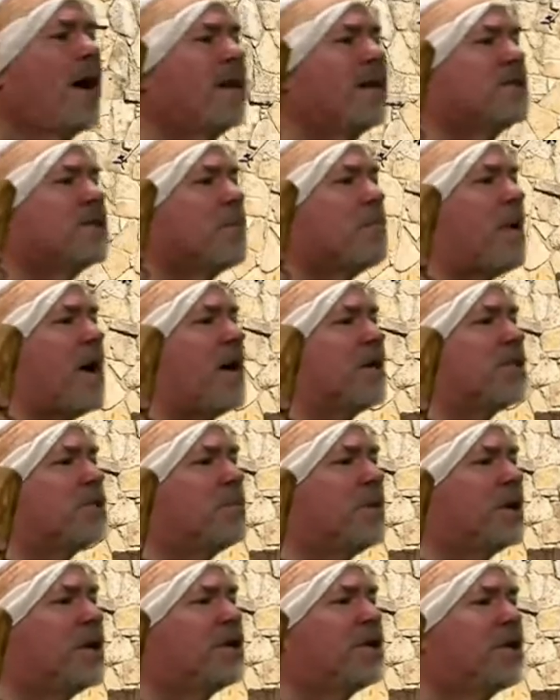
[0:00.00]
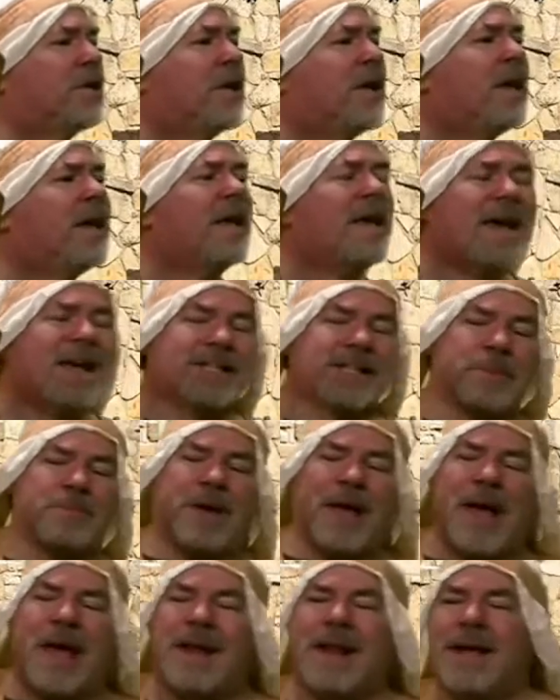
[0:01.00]
as I possibly could. As I'm
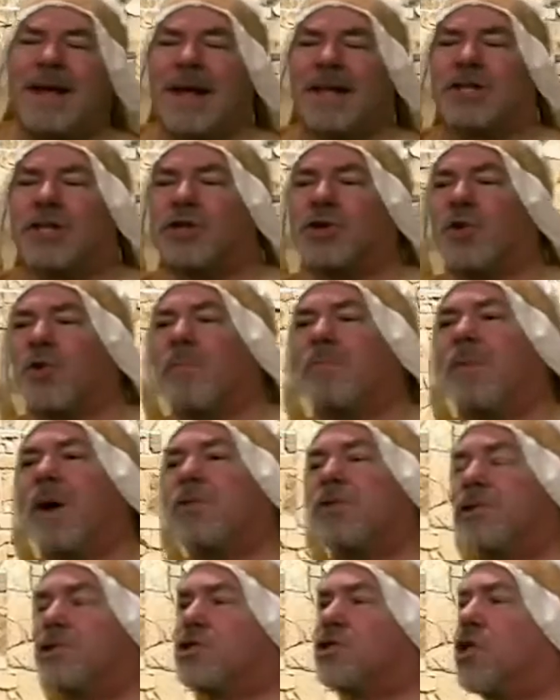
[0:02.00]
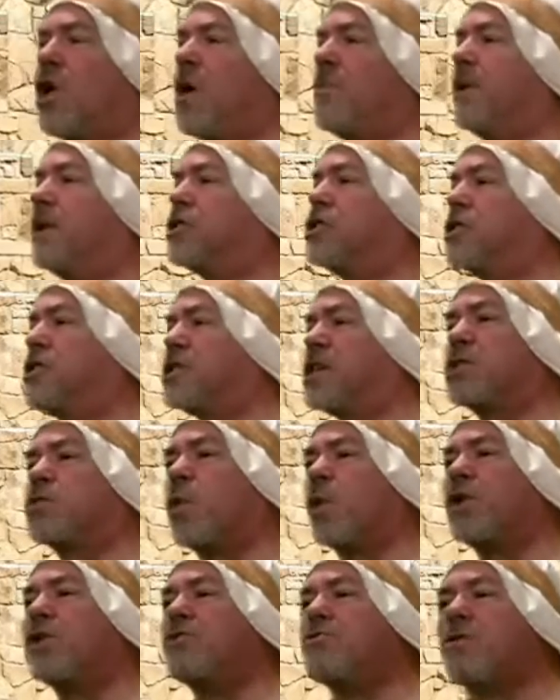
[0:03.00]
heading out the door, Mother saw me and she says,
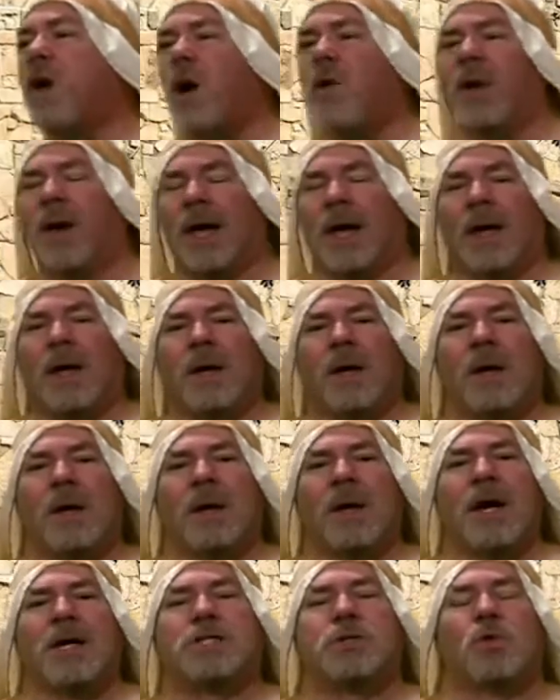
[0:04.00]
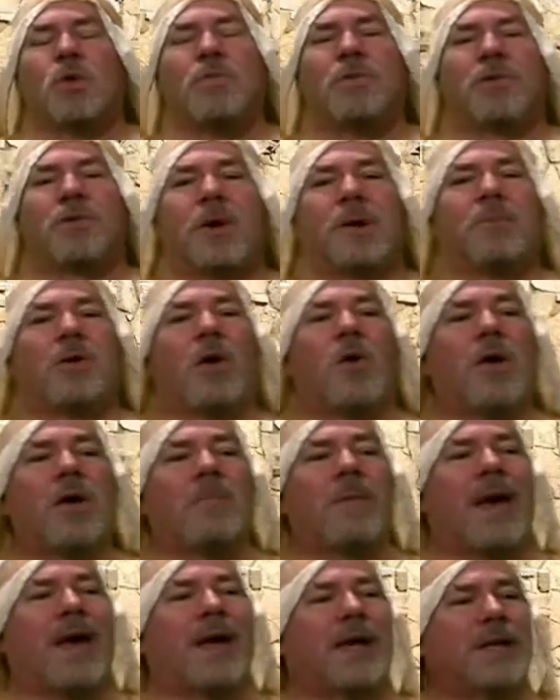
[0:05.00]
Where are you going? And so, well, mother, I'm going
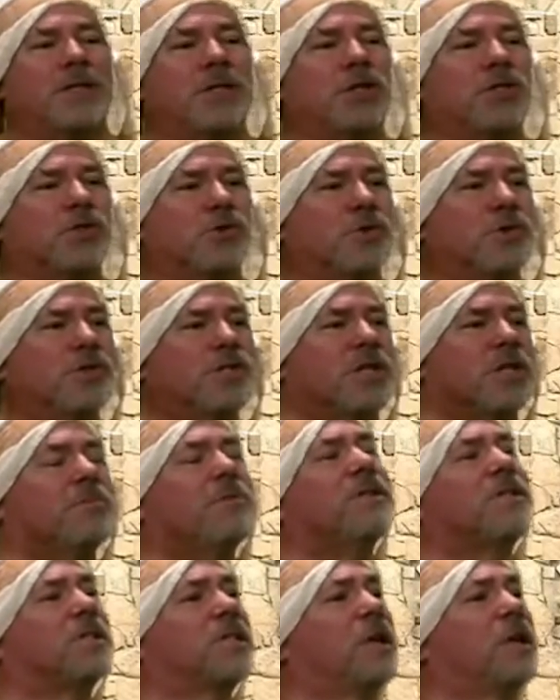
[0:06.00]
back into Jerusalem to see